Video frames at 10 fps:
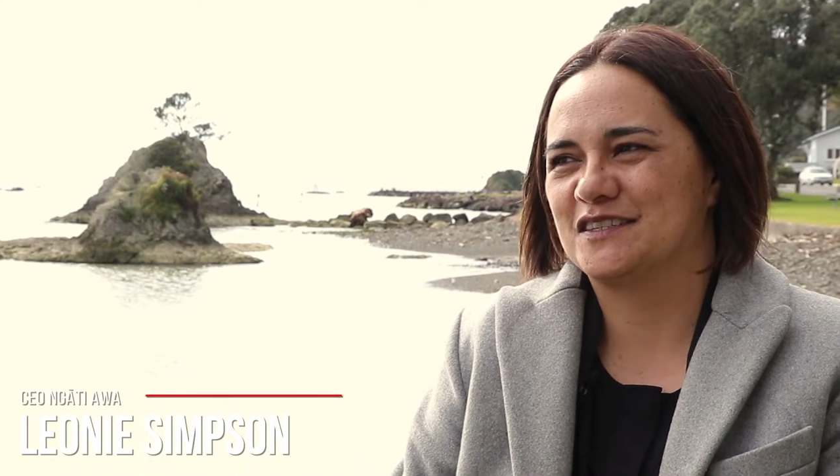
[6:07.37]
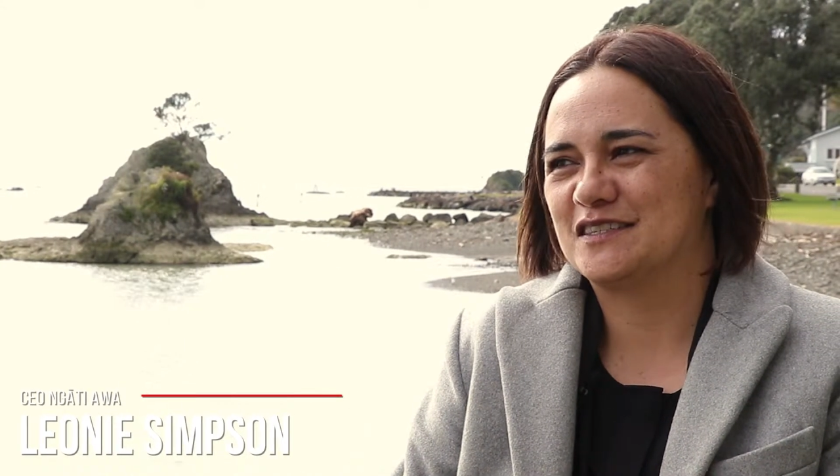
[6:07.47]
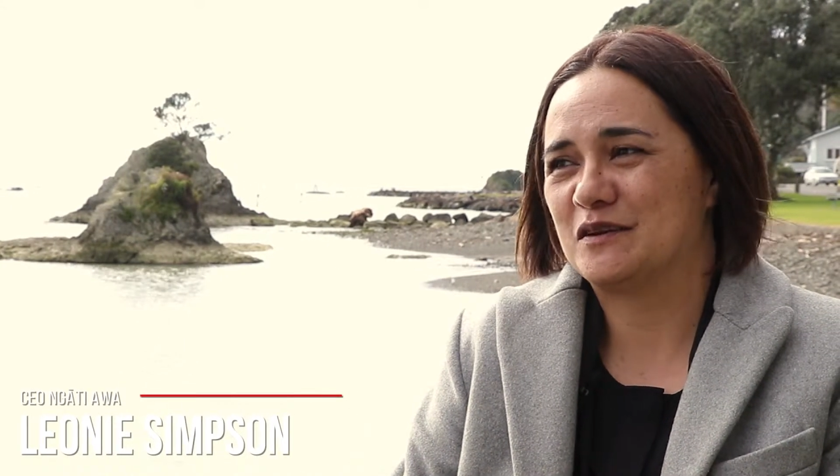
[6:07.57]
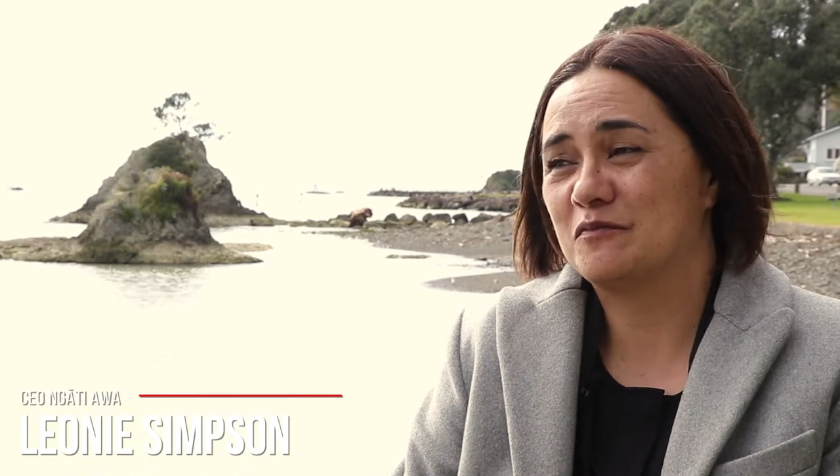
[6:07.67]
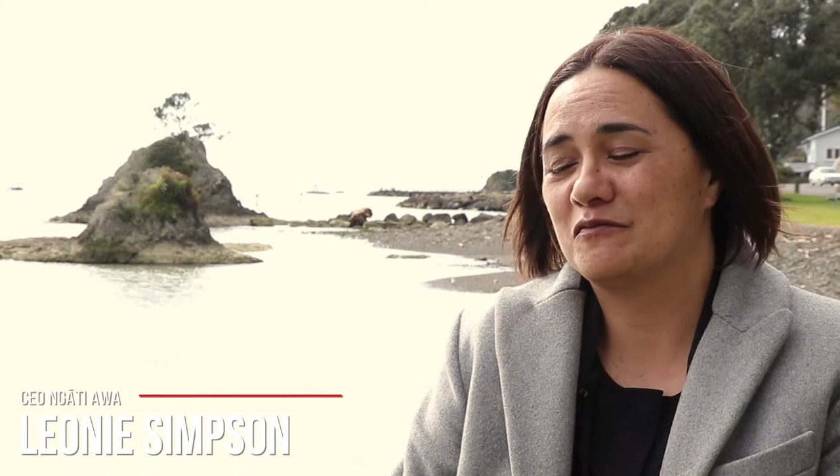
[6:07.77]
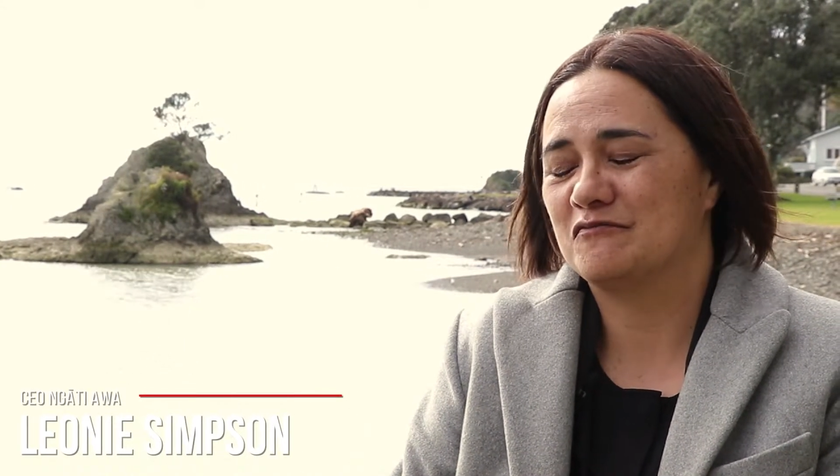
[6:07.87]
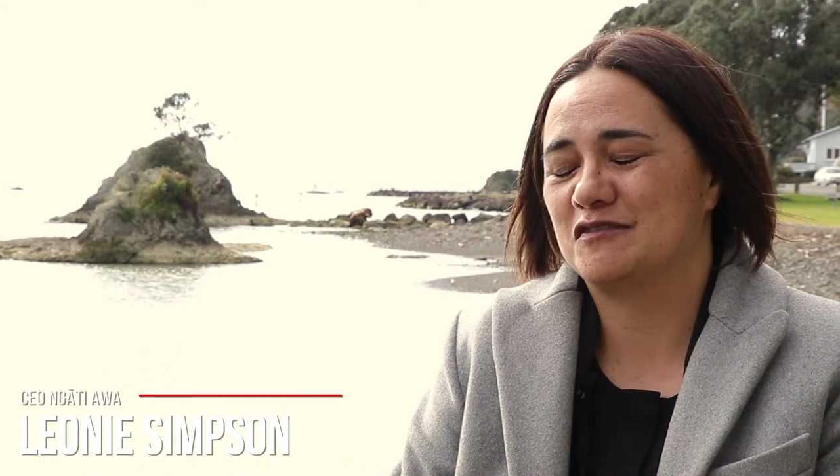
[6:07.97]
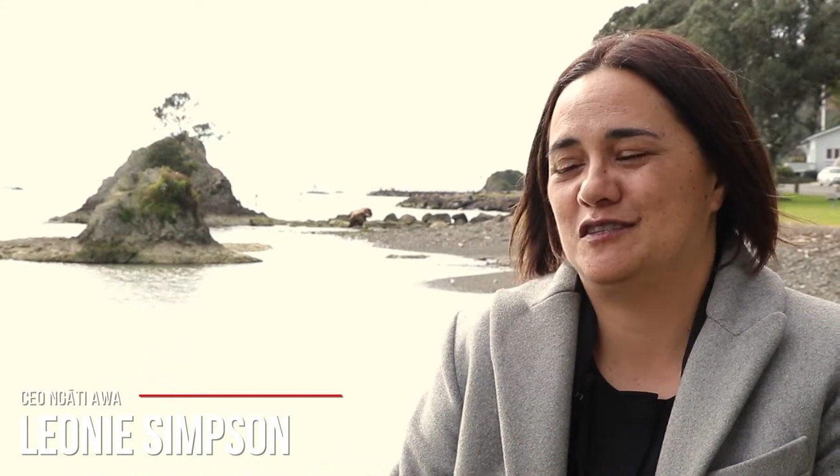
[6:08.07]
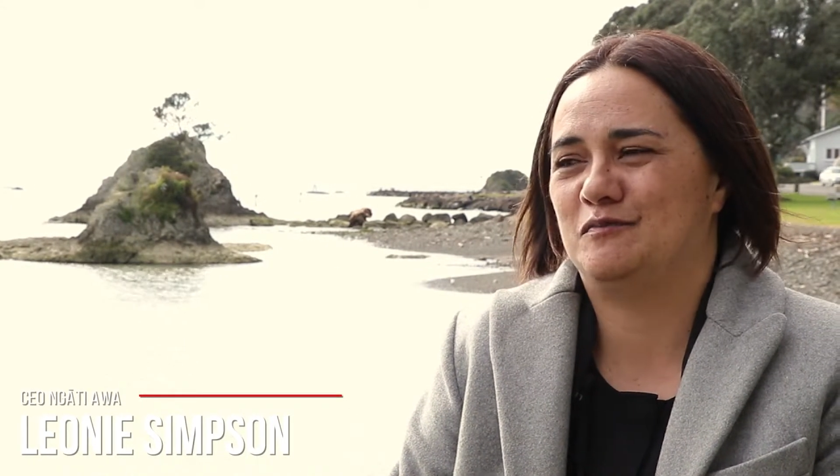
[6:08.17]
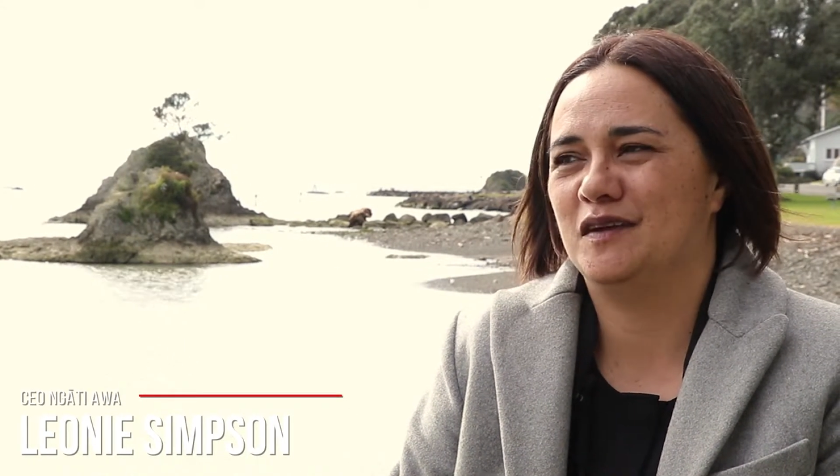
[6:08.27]
in some
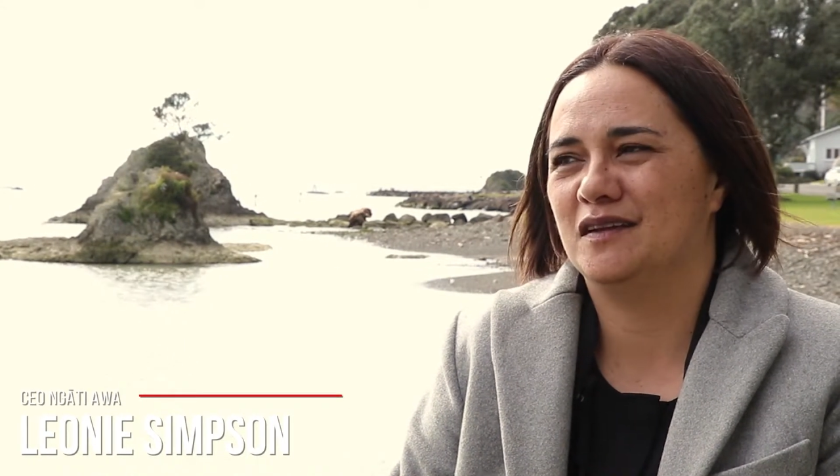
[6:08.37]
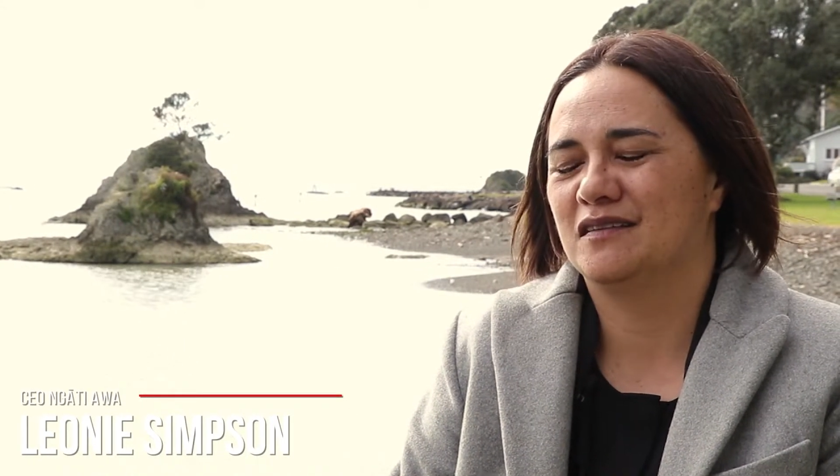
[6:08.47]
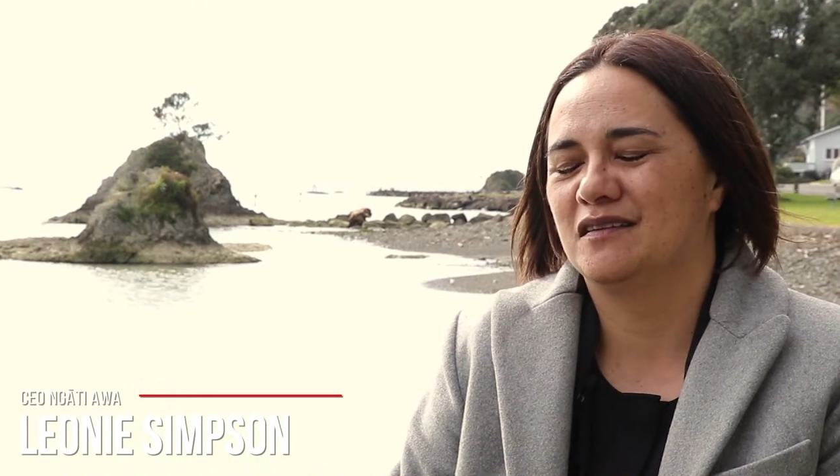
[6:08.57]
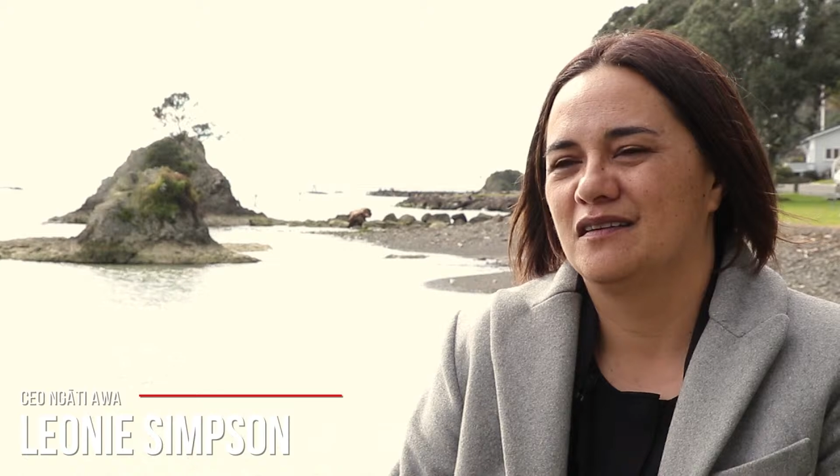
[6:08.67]
respect.